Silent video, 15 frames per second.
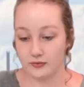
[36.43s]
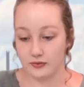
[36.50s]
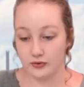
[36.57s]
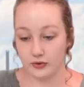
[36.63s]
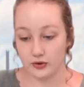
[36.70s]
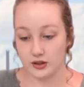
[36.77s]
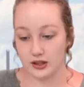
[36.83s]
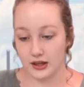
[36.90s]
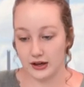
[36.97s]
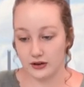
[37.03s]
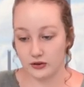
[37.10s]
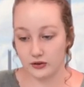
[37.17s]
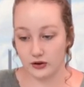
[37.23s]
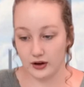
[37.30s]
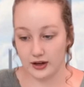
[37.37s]
for the Lego
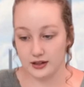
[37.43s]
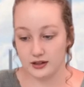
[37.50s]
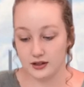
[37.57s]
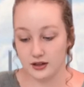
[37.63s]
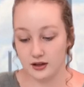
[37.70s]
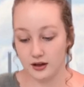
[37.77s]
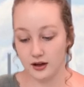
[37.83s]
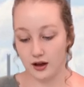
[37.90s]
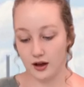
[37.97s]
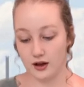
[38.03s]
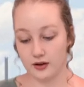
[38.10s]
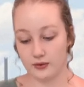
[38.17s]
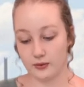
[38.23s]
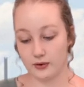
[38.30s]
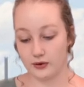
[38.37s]
crane,
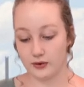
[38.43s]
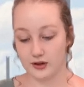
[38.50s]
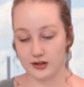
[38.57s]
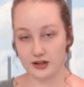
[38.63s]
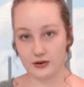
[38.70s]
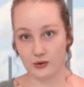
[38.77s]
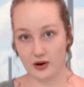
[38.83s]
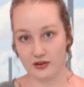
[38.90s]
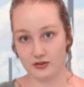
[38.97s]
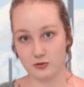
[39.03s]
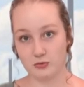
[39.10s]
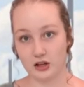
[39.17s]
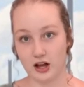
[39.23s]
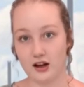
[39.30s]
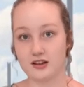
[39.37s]
we're going to need quite a few
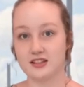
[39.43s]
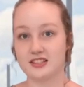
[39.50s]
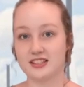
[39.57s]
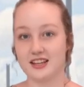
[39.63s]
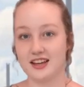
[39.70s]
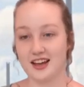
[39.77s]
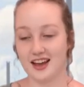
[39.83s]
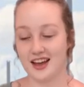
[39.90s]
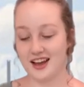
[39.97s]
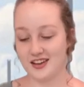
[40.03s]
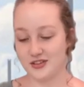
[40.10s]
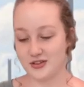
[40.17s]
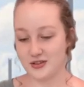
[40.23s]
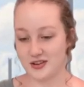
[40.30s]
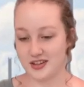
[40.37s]
blocks.
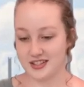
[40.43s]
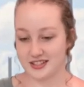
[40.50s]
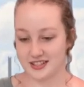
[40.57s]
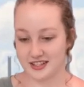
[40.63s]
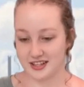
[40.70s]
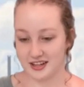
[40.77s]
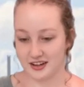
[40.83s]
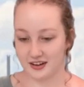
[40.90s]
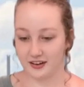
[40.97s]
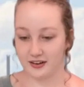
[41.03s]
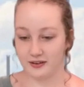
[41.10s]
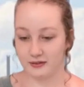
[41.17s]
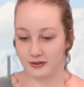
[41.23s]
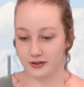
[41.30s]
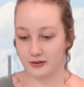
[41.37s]
As you can see here,
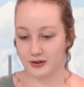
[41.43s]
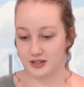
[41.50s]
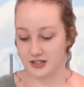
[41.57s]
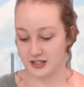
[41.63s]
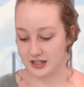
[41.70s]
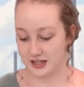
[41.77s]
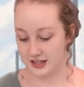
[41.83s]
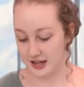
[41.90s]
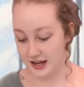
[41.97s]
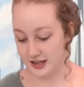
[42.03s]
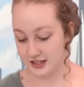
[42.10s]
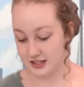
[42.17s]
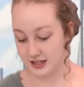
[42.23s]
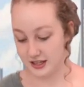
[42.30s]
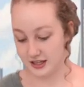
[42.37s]
we're going to need
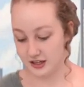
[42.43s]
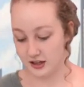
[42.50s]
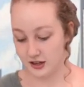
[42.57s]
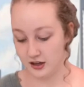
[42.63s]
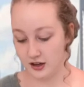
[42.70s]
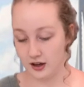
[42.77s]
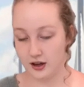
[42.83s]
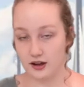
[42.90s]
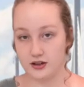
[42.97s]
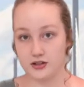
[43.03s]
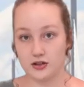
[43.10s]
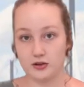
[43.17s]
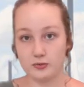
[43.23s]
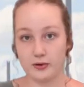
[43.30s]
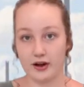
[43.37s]
18
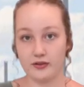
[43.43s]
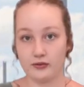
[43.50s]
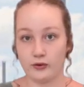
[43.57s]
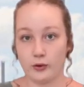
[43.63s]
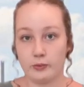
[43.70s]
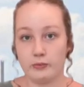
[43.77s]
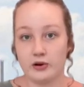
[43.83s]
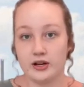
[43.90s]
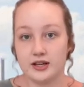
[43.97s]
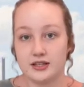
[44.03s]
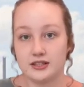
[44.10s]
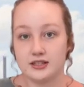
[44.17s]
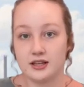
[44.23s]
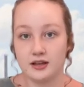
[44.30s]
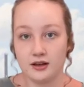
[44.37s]
2x4
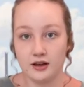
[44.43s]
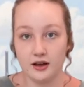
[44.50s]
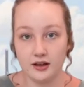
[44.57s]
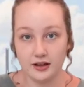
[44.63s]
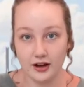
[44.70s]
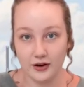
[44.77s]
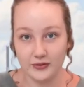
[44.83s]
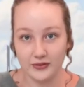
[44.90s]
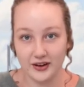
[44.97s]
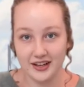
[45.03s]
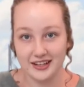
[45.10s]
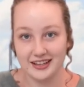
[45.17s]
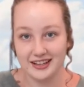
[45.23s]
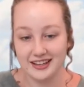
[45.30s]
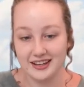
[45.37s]
bricks. Now
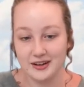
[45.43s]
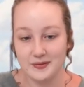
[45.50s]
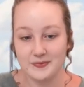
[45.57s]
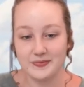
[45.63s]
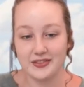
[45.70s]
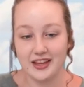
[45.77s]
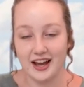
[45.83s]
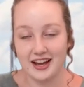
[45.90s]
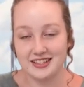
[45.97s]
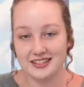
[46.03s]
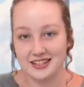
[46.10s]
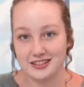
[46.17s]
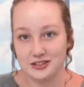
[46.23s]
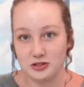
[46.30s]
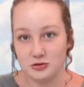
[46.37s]
when I
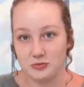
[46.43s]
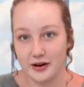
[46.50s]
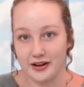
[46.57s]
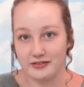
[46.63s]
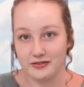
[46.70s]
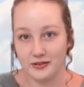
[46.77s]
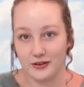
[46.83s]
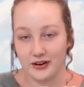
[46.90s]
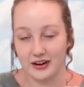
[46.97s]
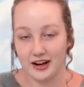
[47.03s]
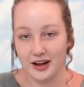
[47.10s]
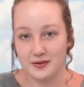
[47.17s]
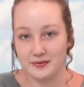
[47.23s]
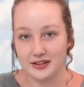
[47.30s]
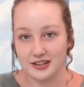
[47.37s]
say 2x4,
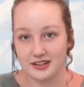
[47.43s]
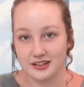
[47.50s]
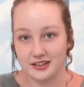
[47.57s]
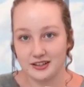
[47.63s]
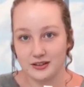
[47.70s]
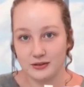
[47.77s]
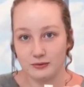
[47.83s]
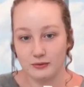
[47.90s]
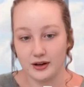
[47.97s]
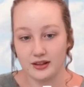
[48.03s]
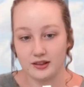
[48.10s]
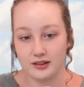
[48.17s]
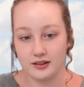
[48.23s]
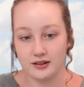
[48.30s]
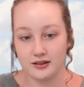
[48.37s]
I mean width
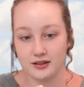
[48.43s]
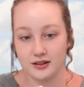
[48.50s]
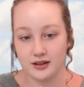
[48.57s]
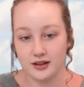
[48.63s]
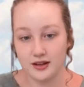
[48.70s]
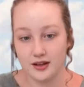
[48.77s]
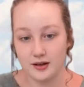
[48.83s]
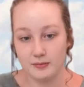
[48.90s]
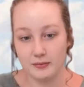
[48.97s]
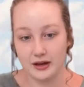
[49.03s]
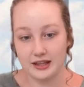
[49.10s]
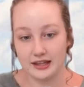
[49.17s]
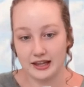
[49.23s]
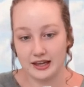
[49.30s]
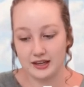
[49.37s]
by
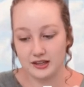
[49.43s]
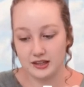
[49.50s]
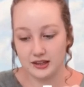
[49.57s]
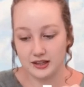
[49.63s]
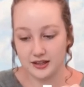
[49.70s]
length.